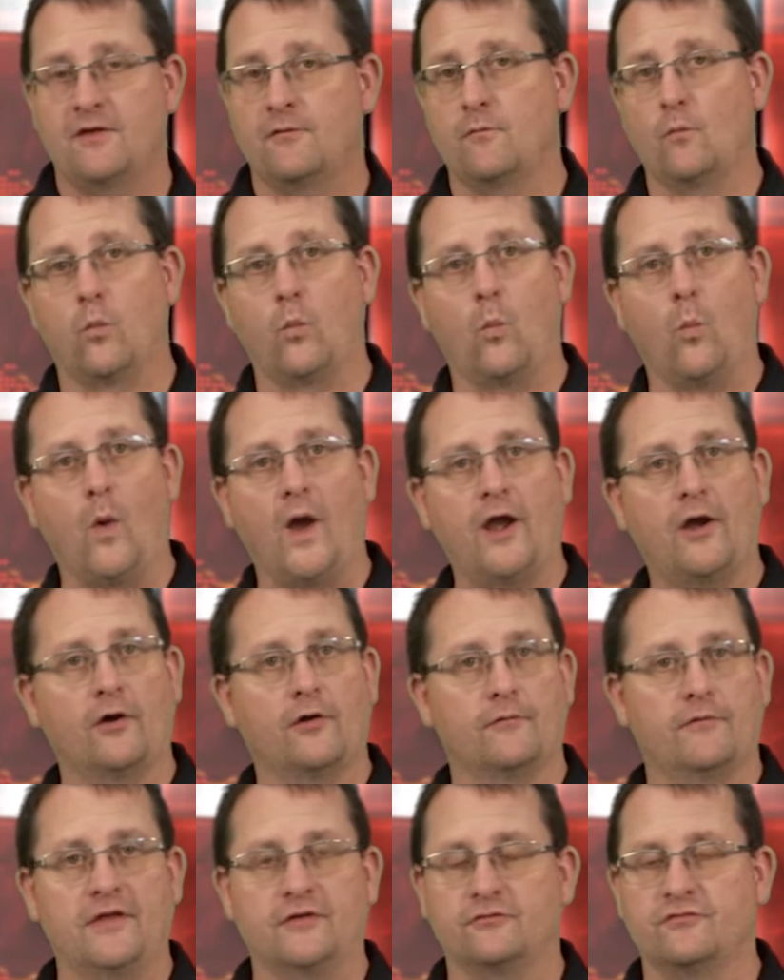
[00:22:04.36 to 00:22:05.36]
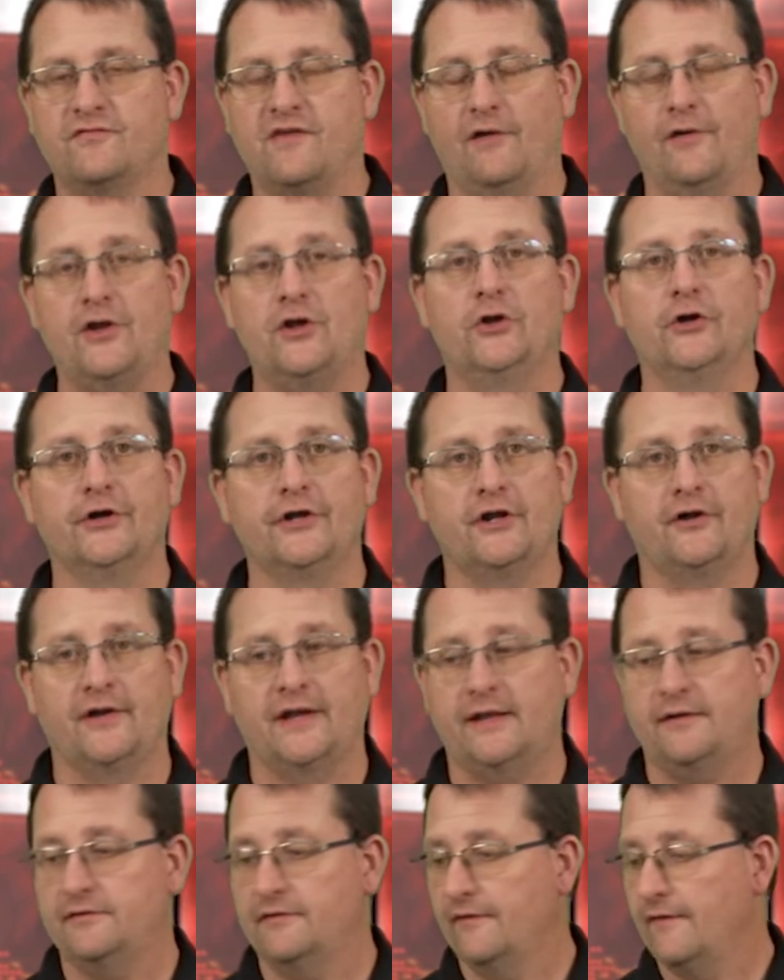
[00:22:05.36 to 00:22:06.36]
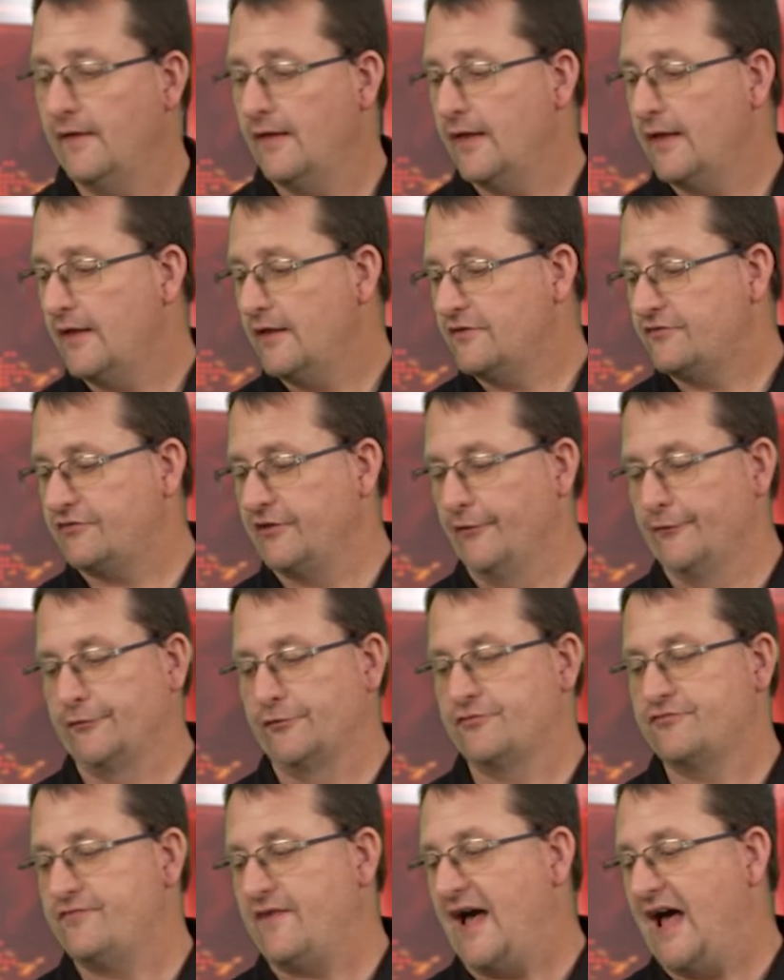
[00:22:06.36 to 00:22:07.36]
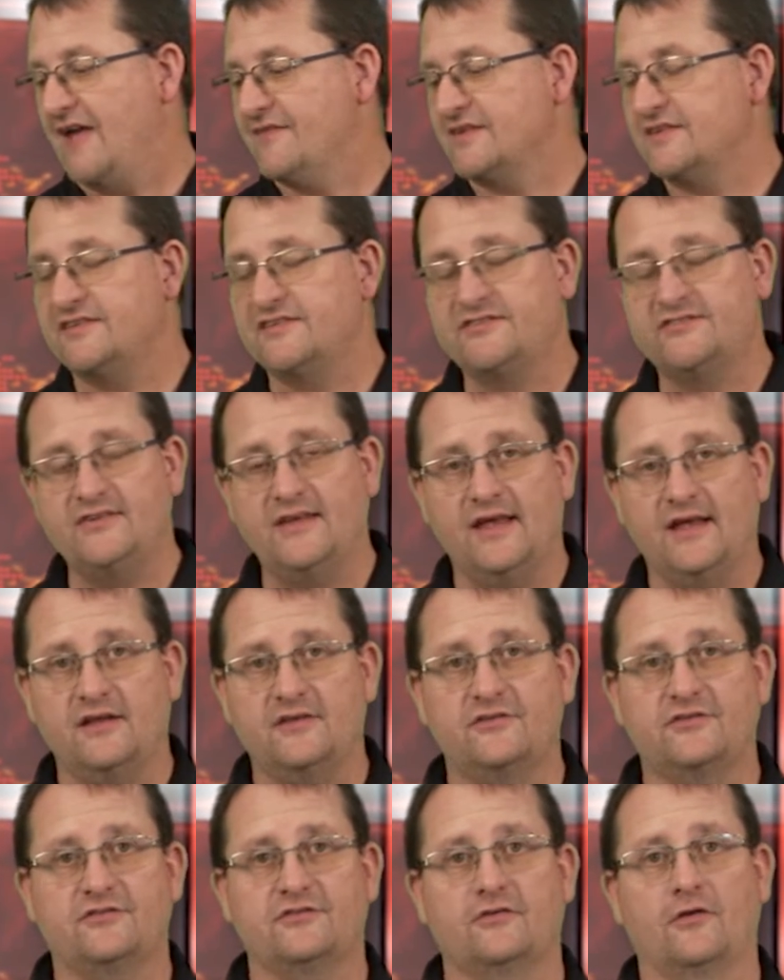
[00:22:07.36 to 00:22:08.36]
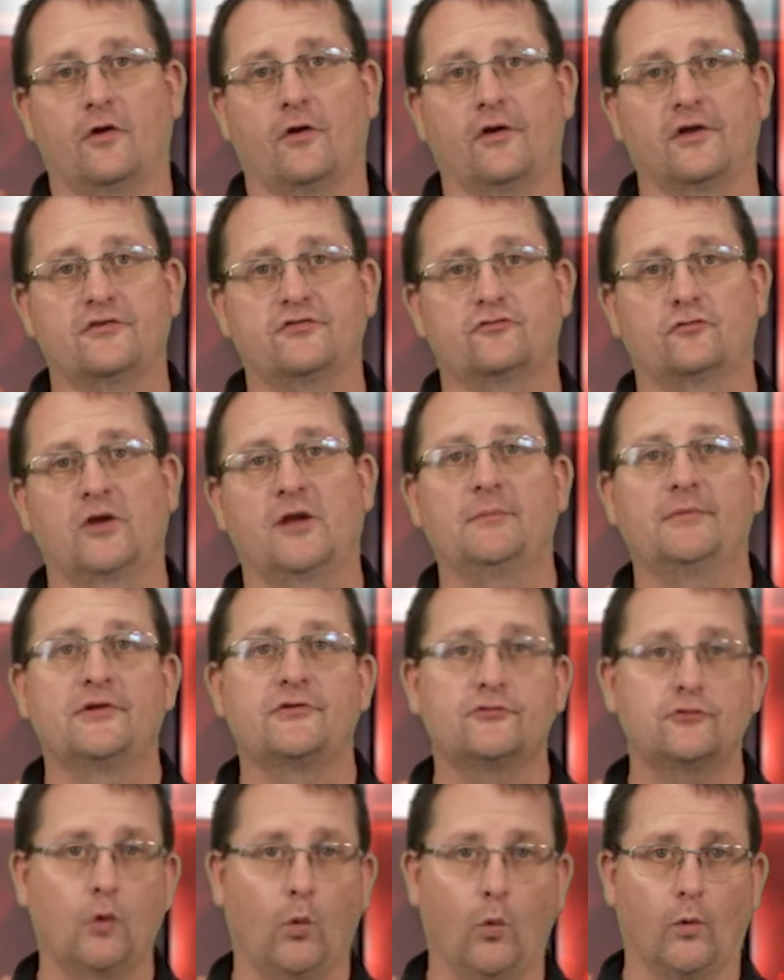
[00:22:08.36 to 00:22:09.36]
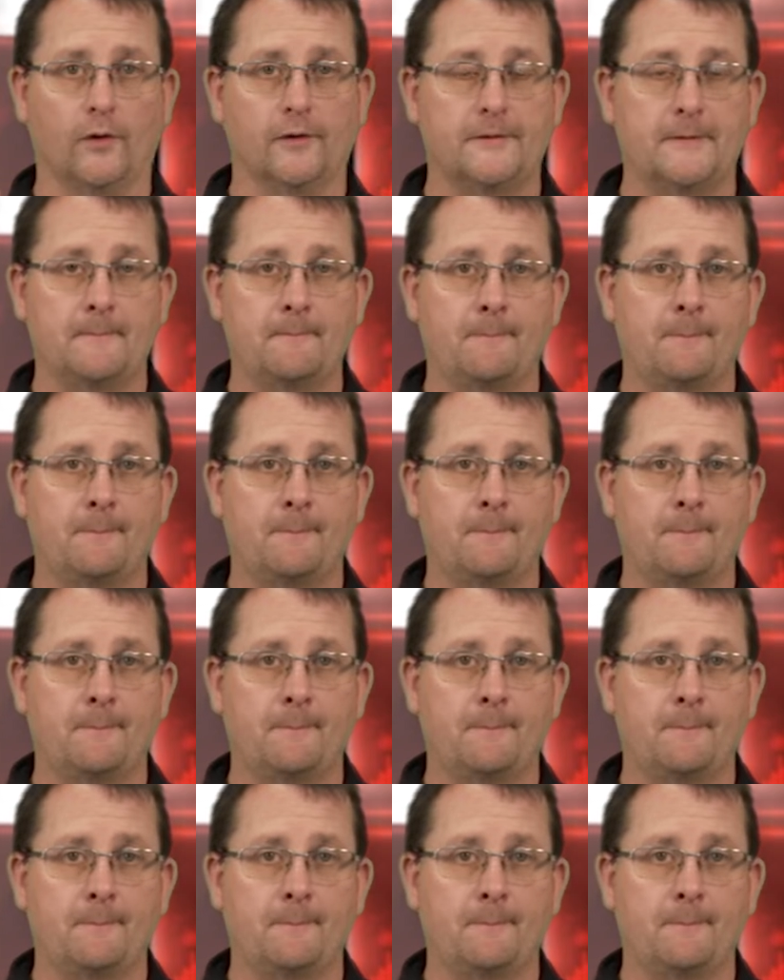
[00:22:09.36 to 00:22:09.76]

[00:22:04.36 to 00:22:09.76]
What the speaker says: Wear is very good on it. Cylinders 5 and 6 are extremely scored.